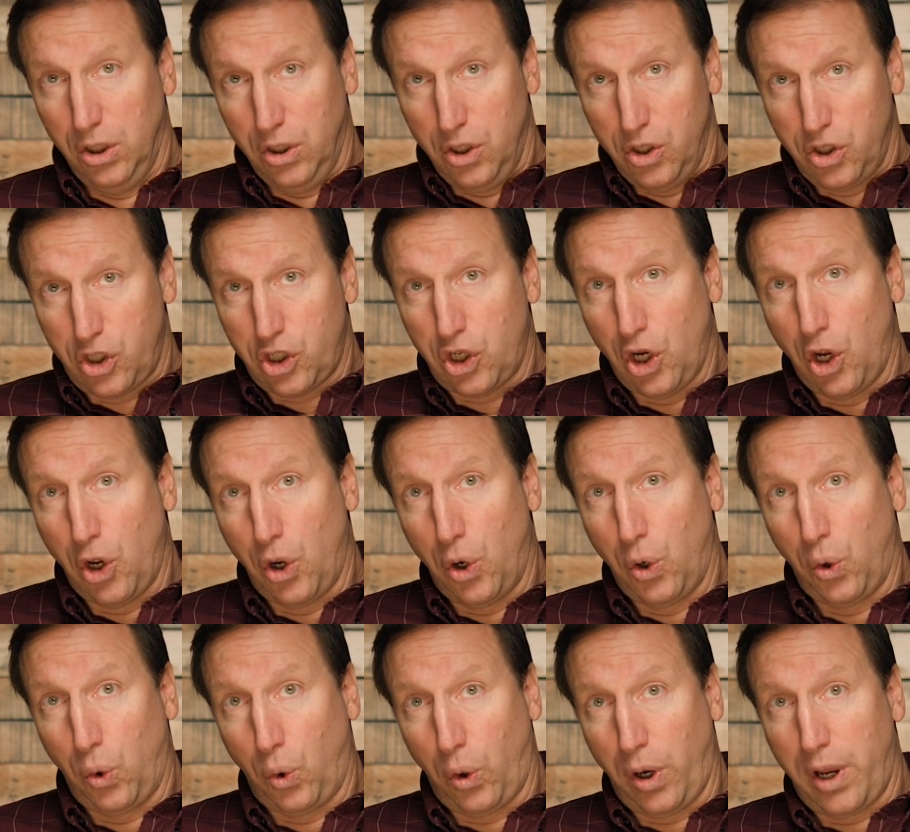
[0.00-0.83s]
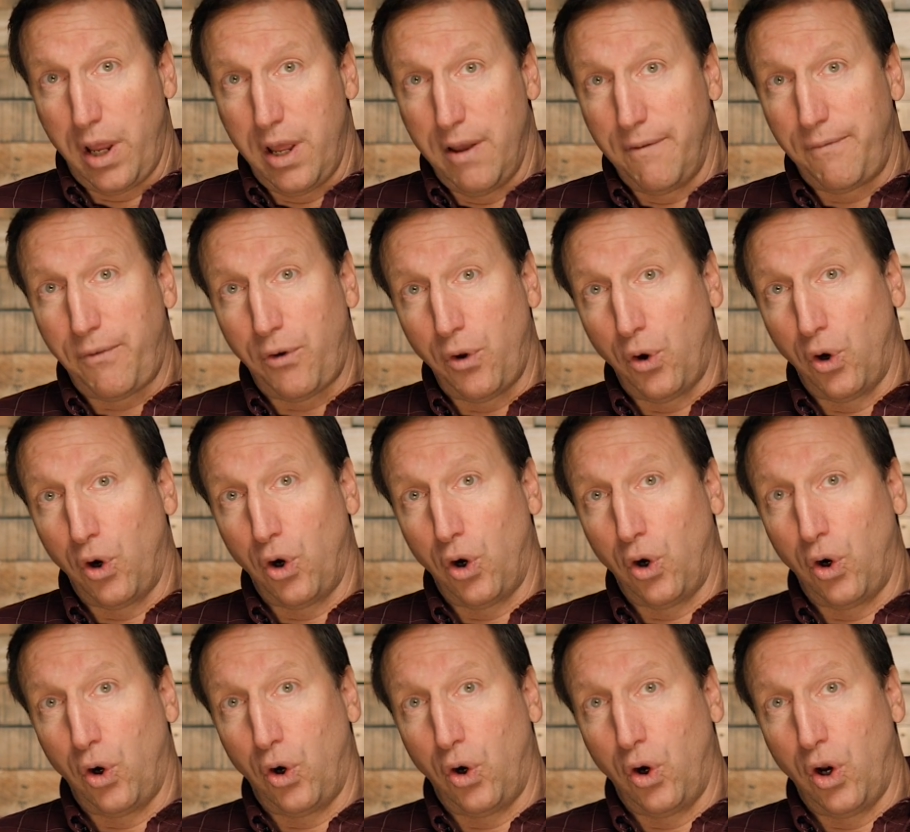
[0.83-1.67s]
So if
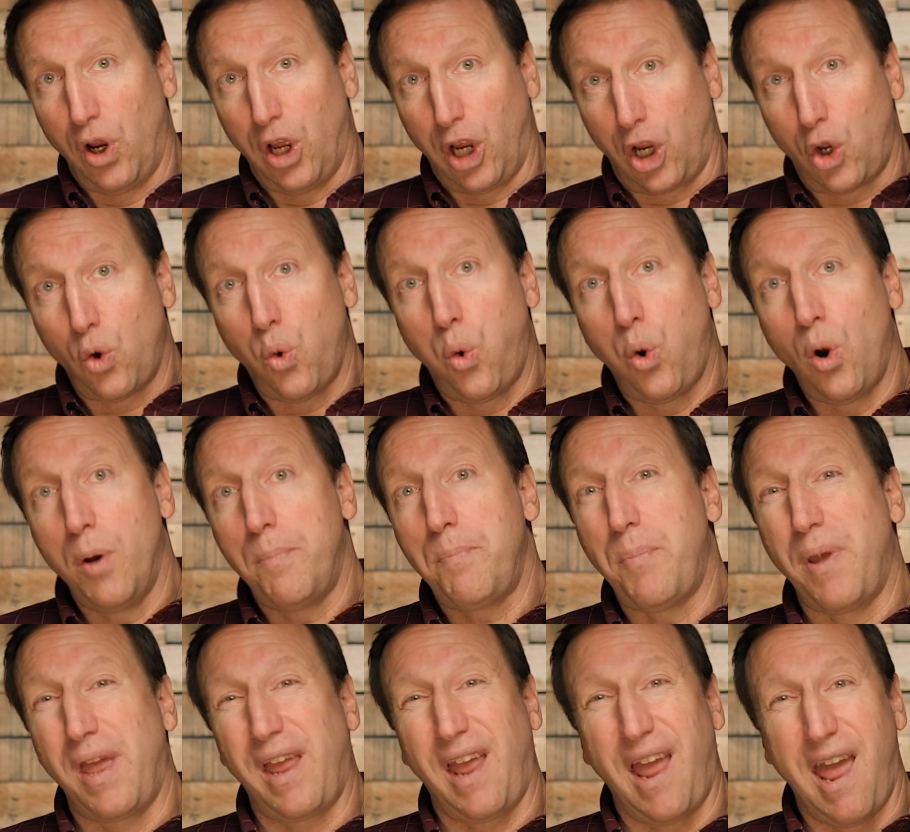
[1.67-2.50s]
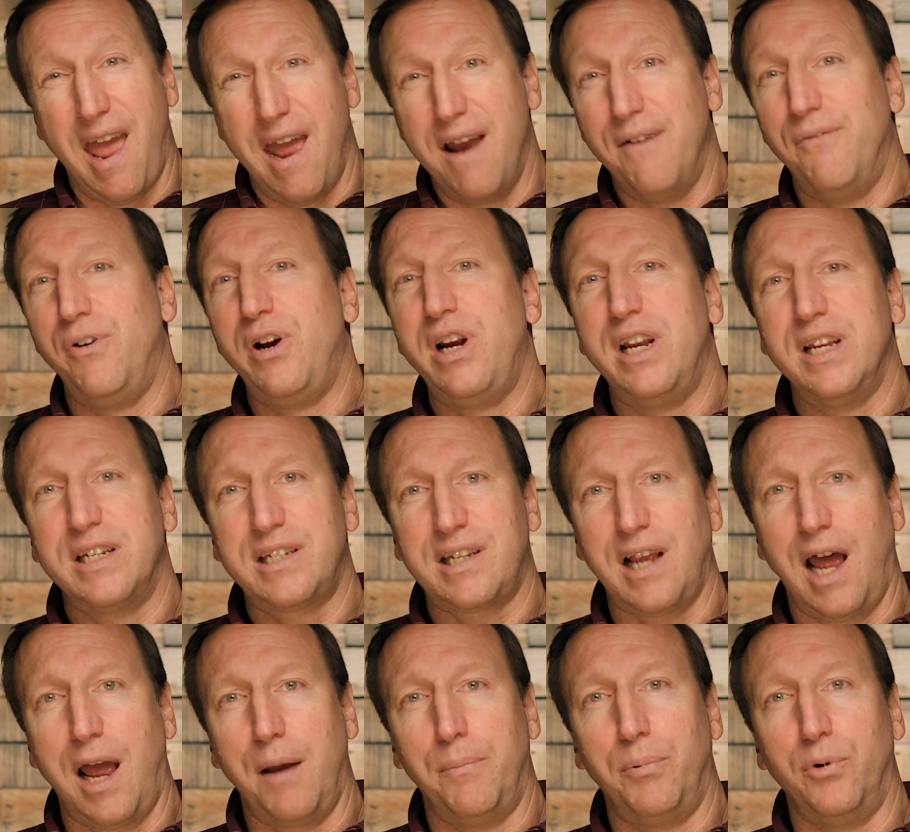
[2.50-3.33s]
you're equipping every
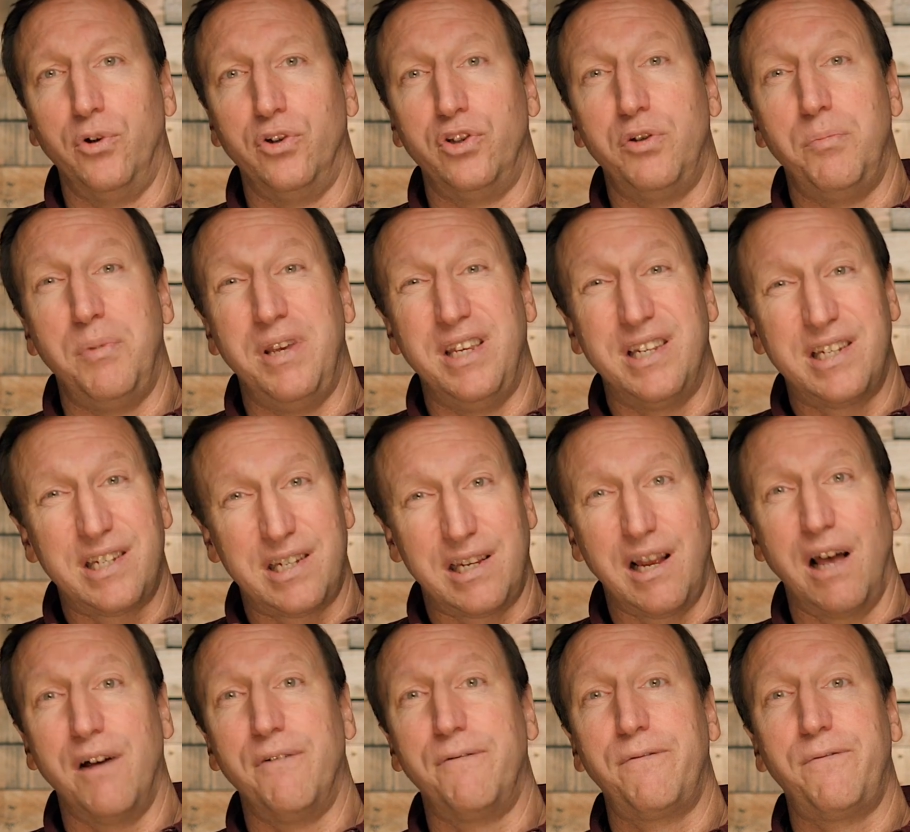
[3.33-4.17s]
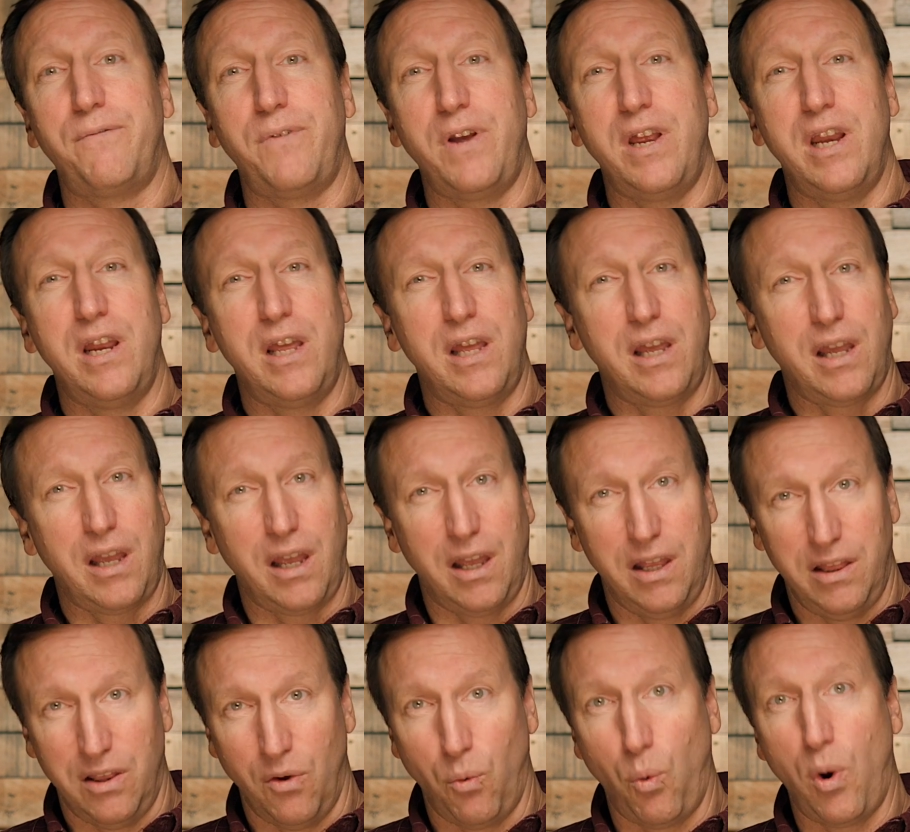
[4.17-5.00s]
disciple to be self-feeding
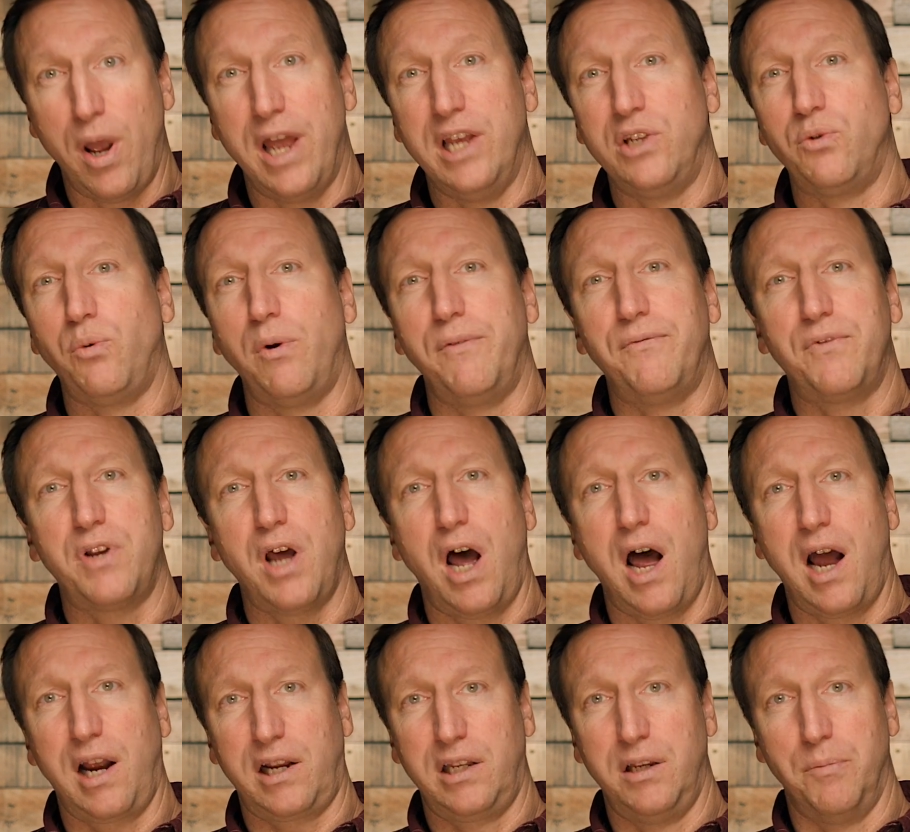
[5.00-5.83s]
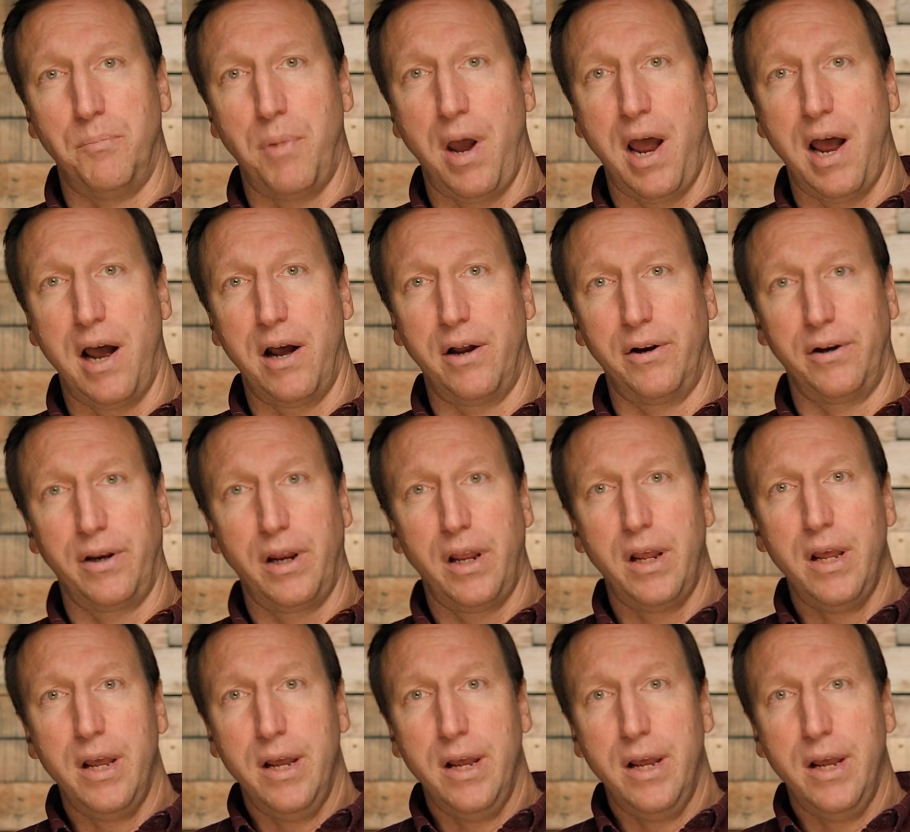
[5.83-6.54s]
in the ways we've talked about,